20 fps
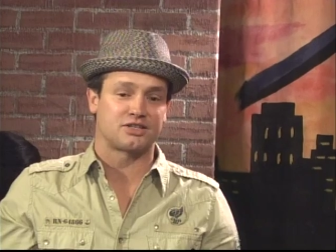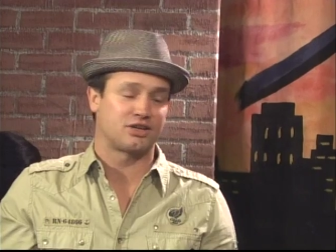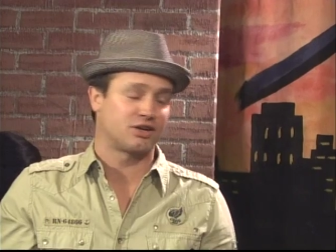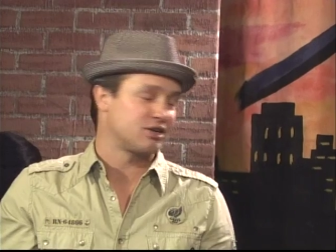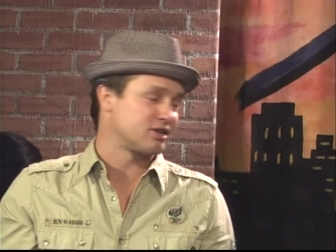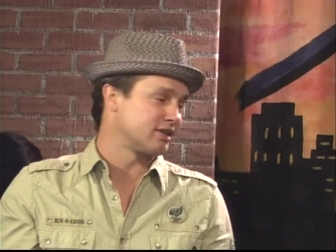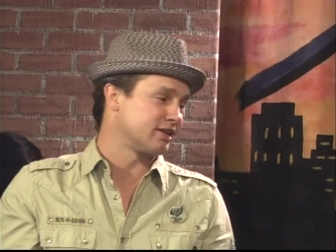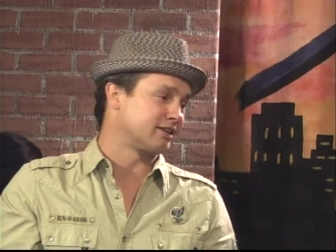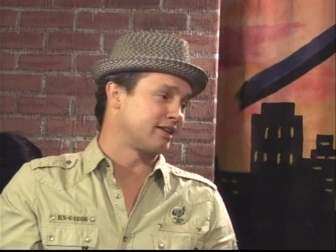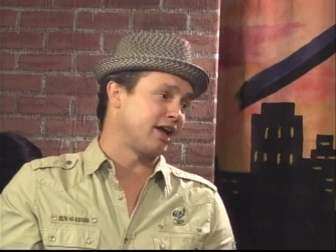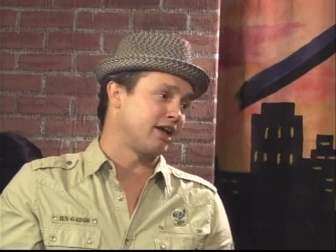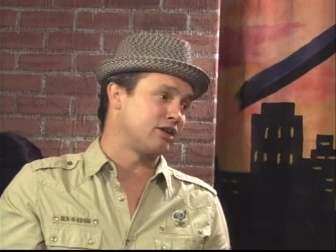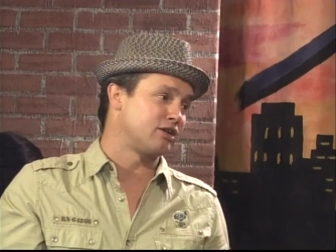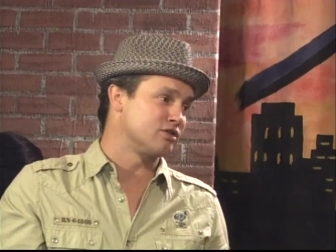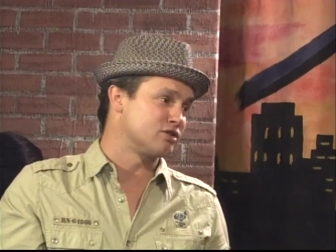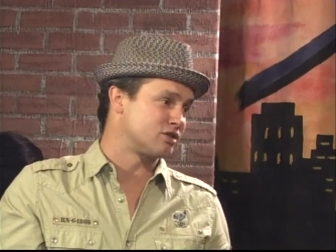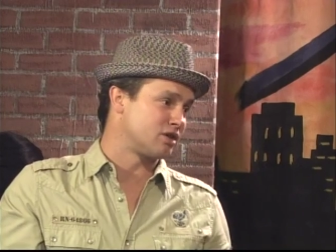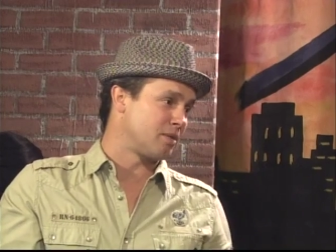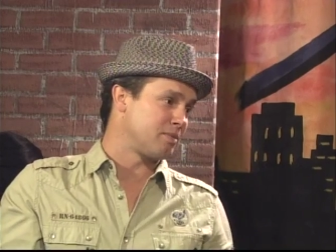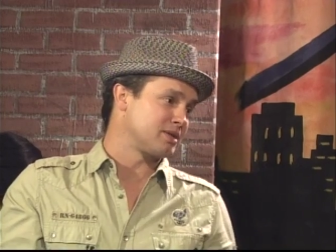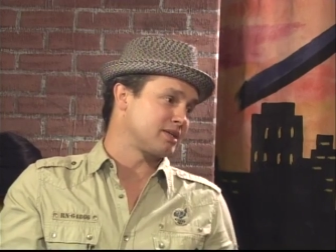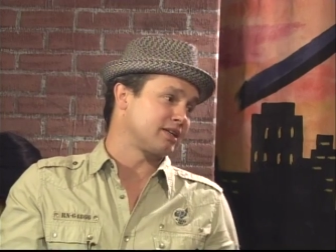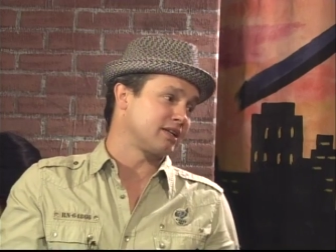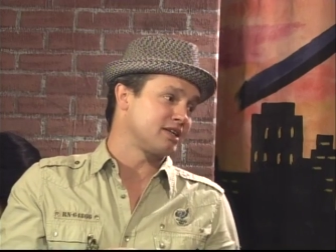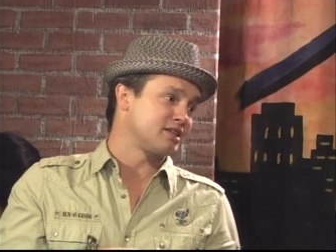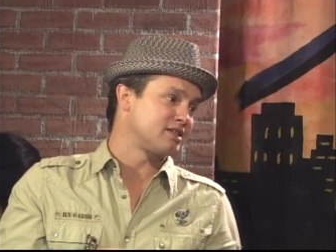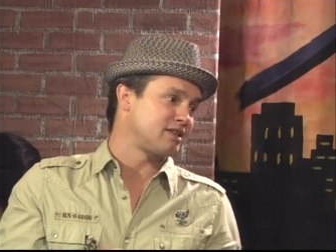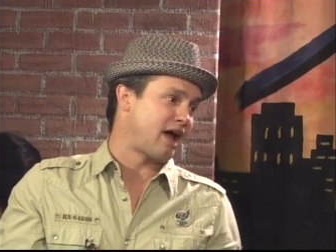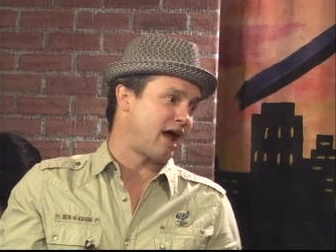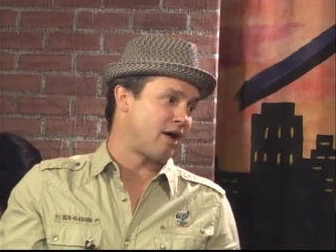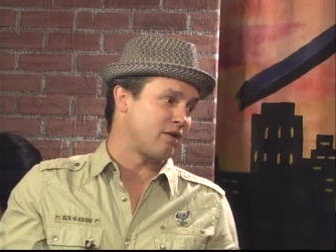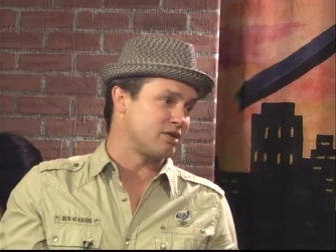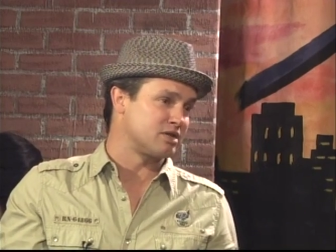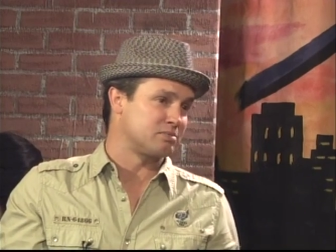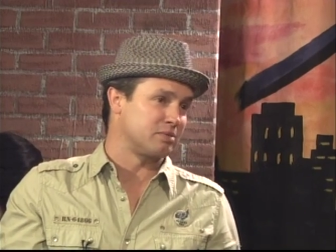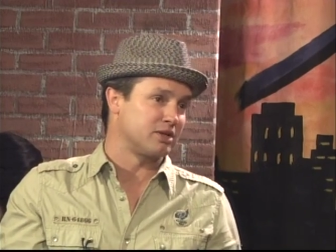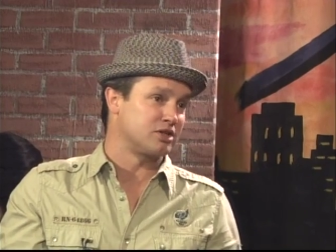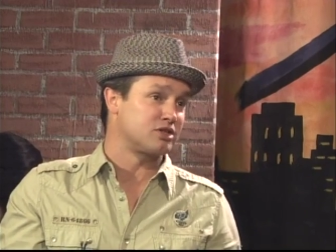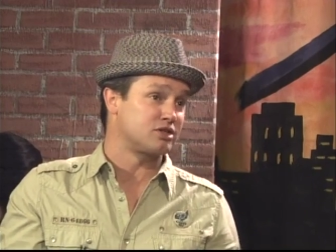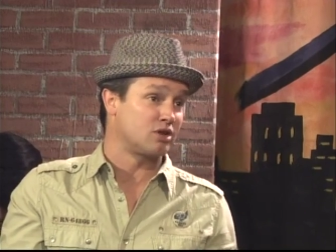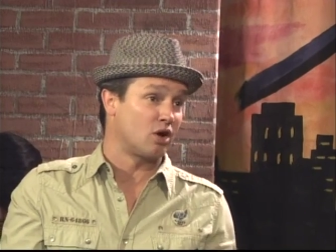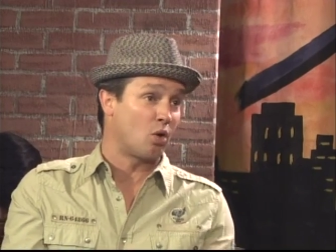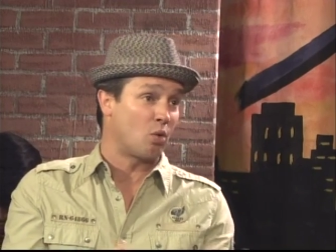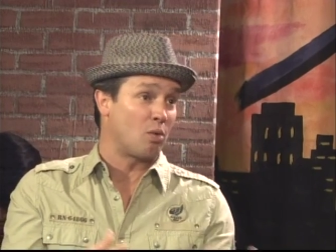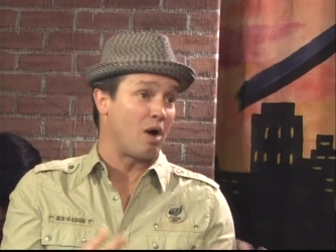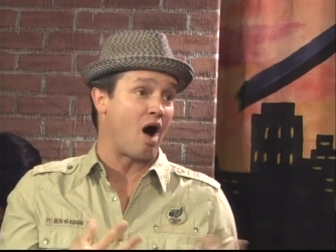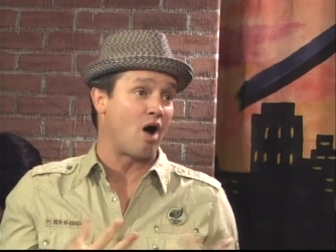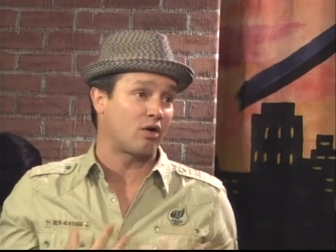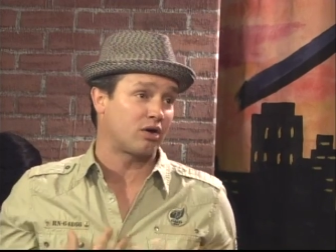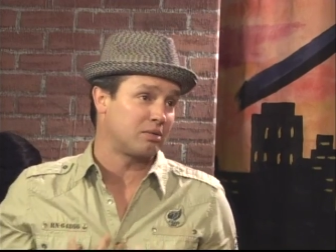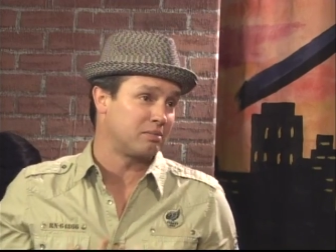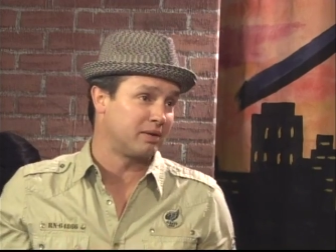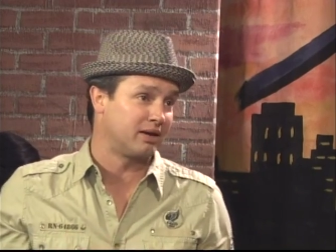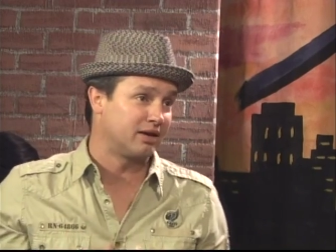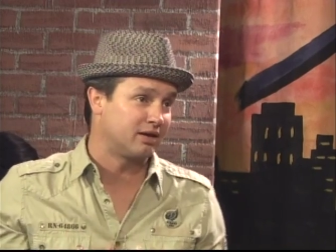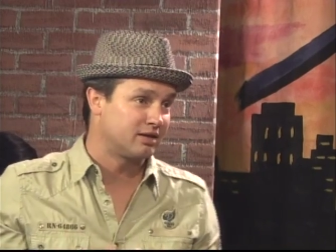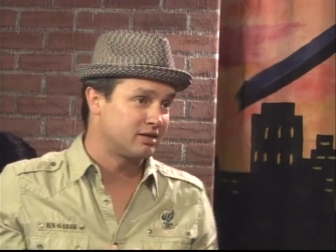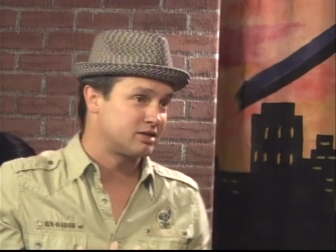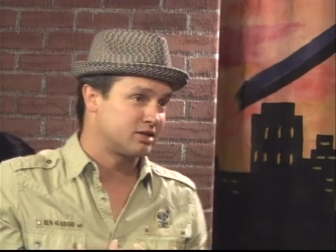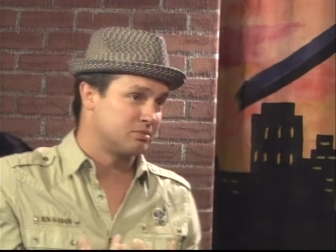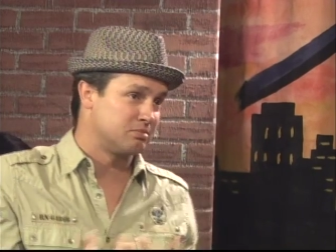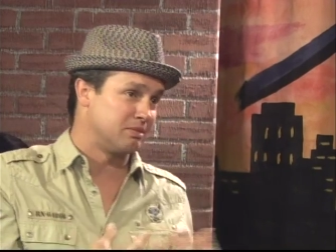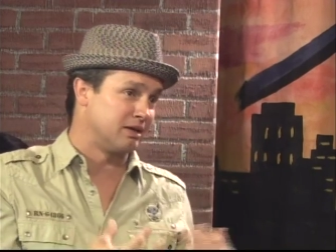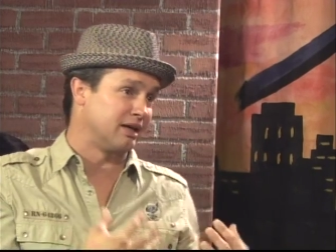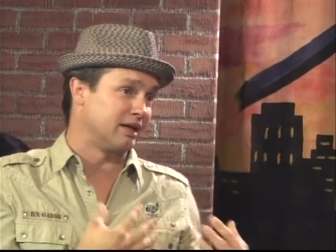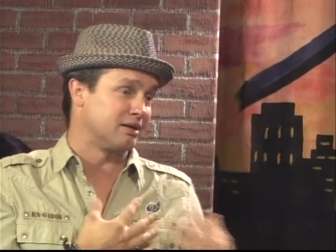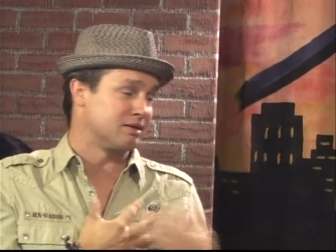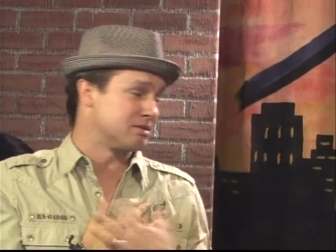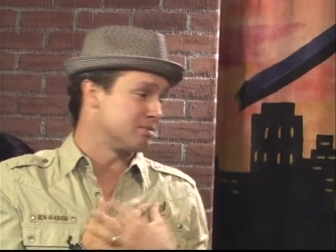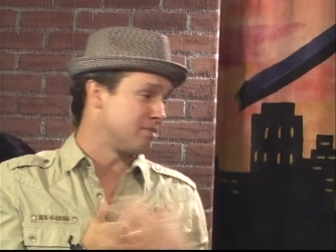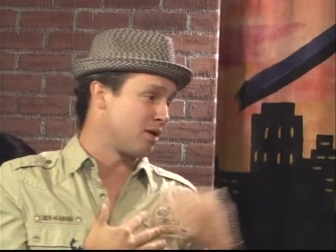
seriously, thank you so much. This town has been so welcoming to me and to mm -hmm.